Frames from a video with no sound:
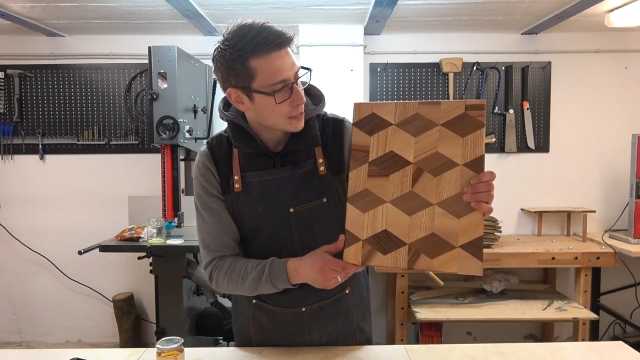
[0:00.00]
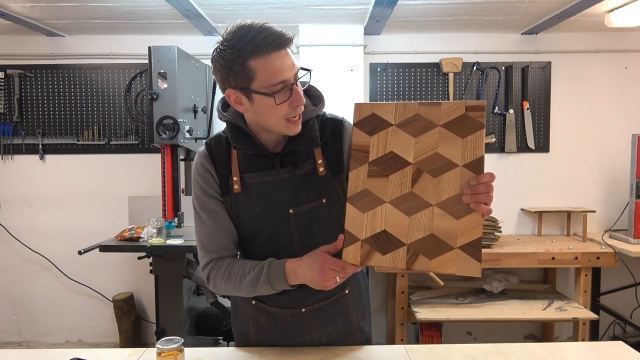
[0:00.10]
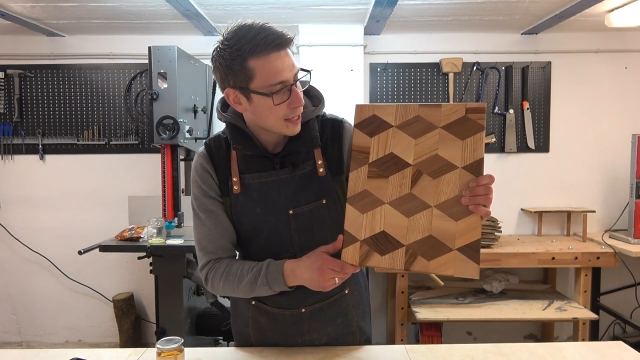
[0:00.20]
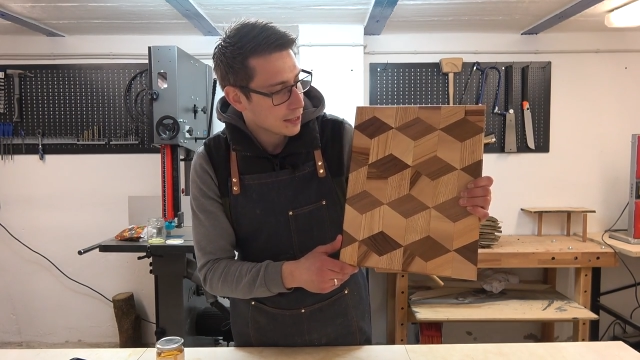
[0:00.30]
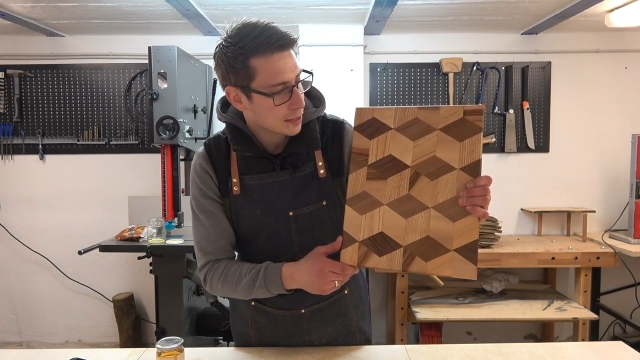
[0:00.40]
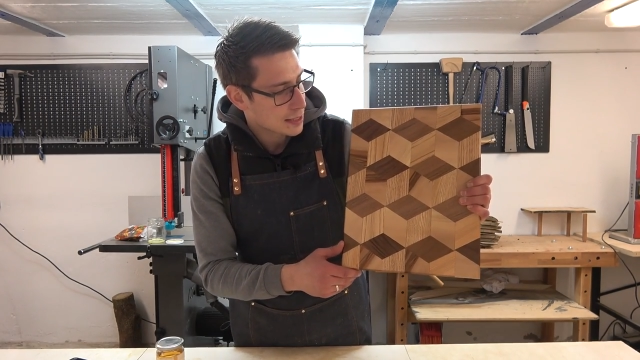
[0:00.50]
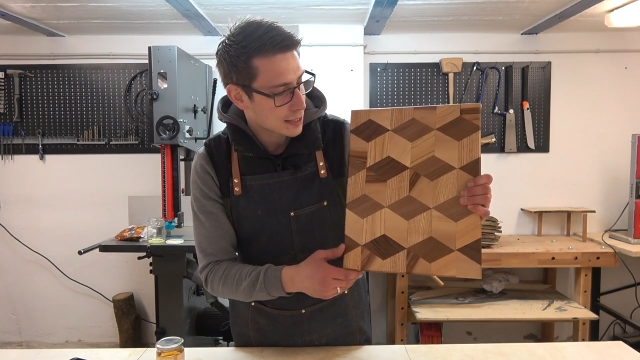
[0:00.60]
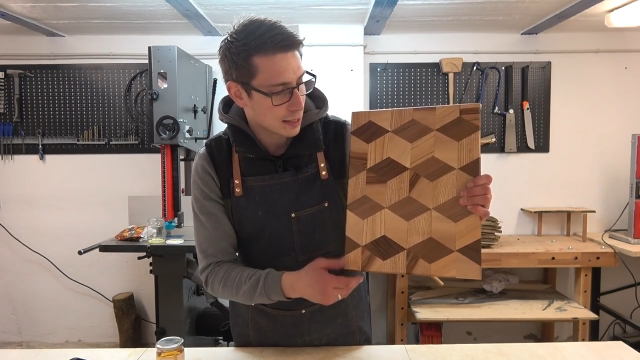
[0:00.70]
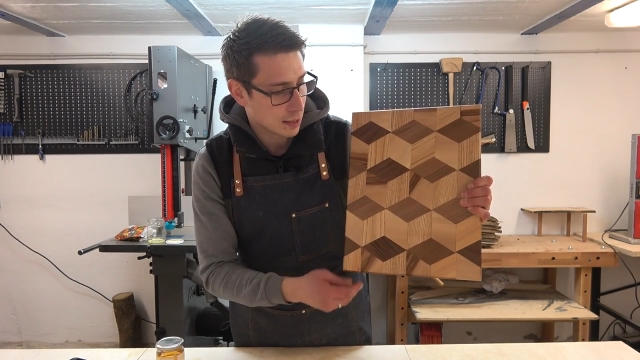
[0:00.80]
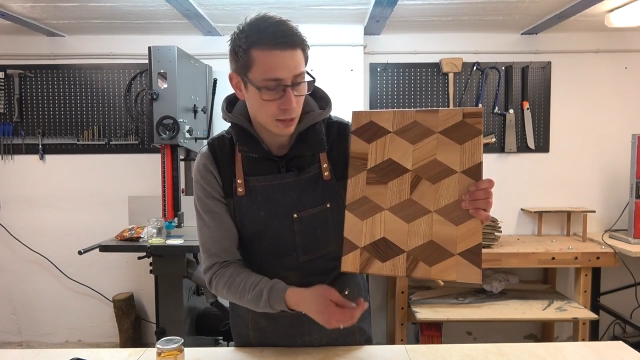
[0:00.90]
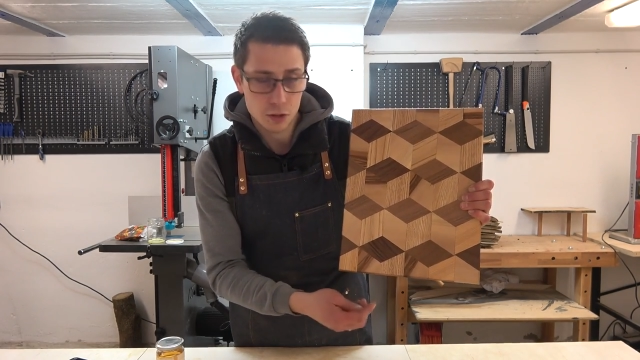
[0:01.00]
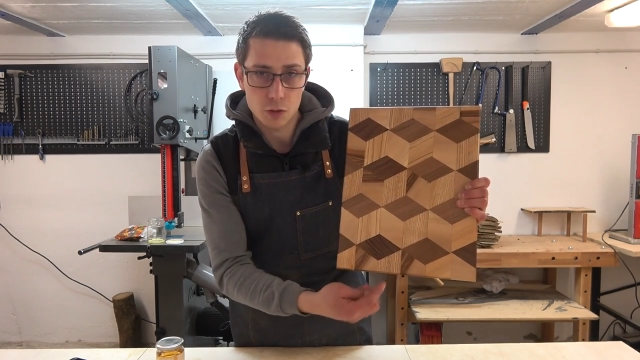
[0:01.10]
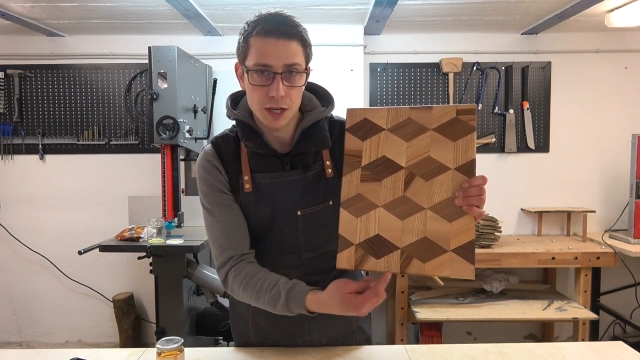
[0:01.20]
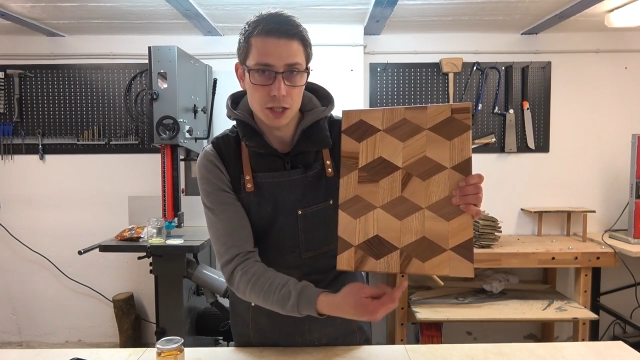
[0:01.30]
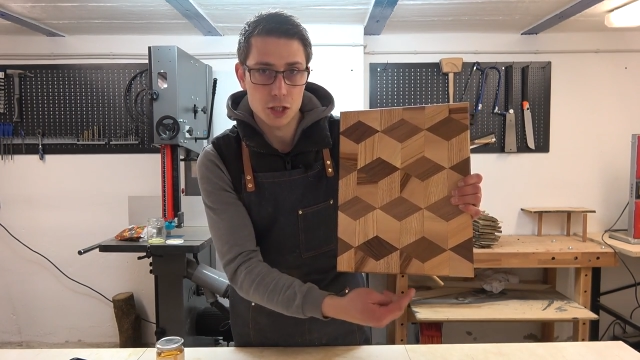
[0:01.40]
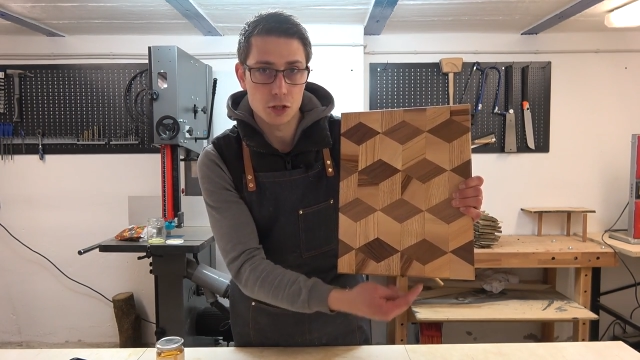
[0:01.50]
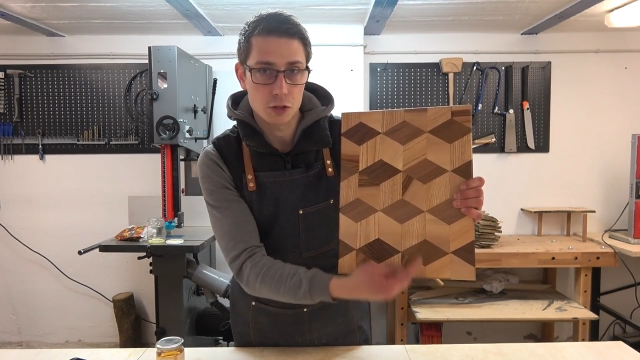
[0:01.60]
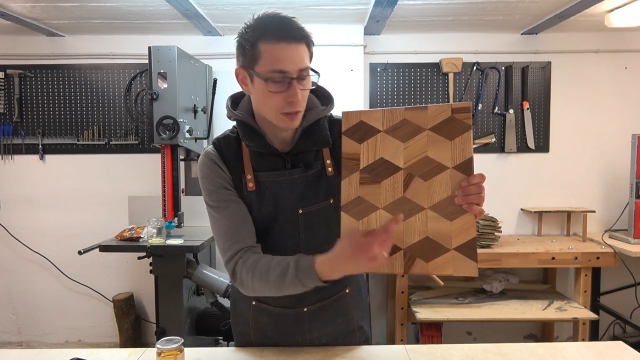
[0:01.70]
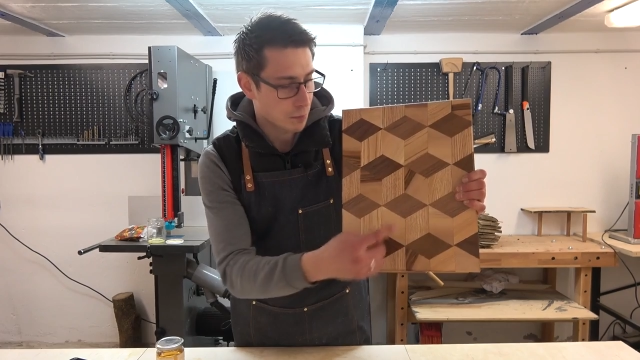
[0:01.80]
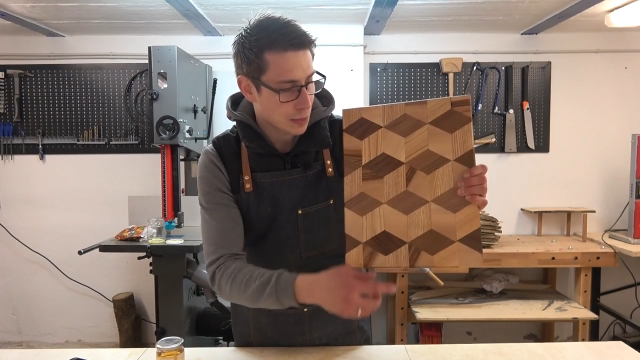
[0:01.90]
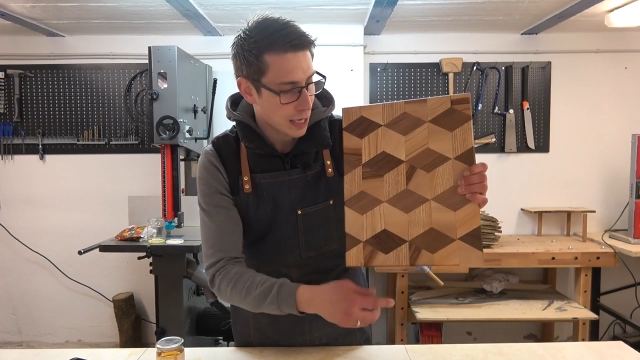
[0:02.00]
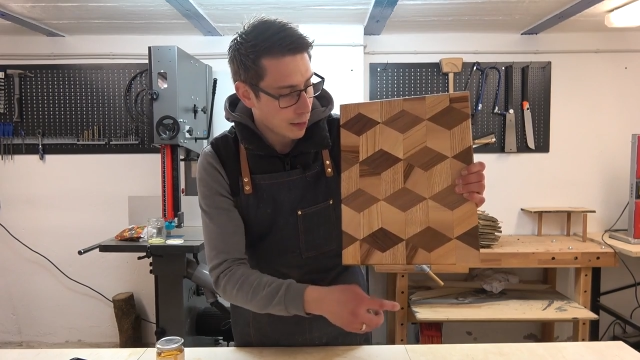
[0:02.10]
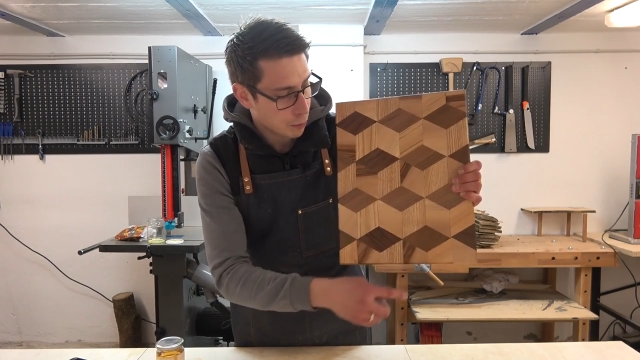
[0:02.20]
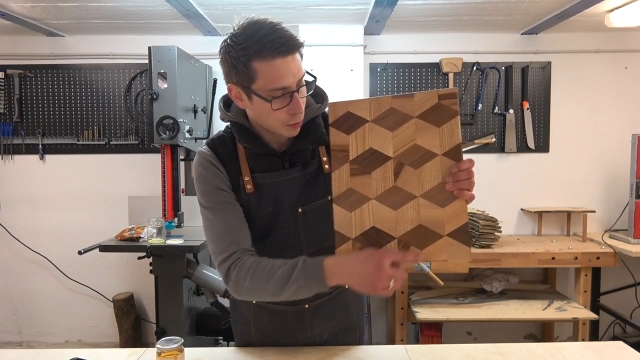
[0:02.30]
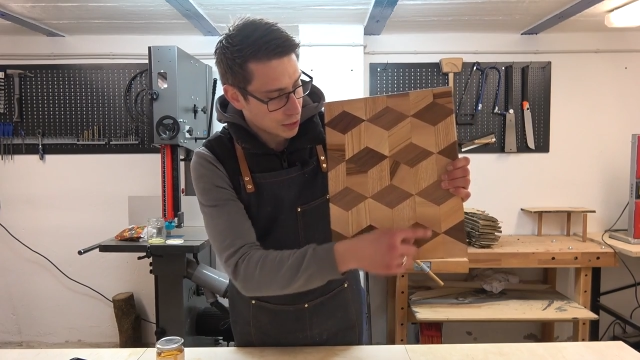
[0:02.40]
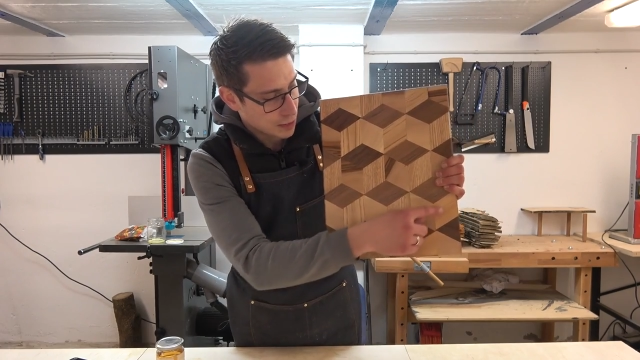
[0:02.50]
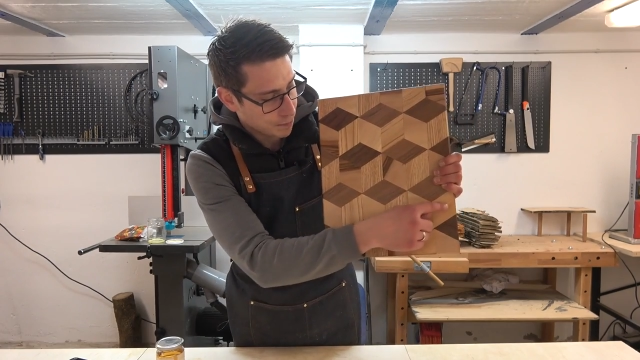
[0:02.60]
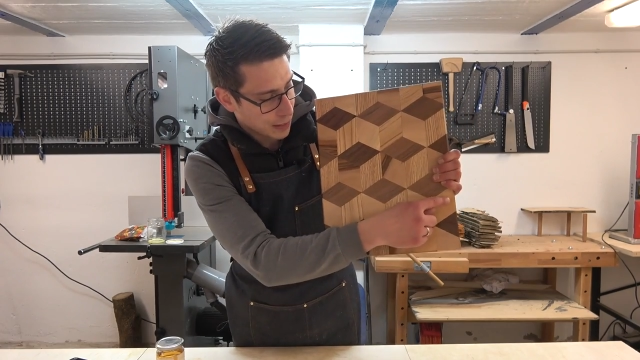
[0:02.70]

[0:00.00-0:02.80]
tiles the grain should be upwards.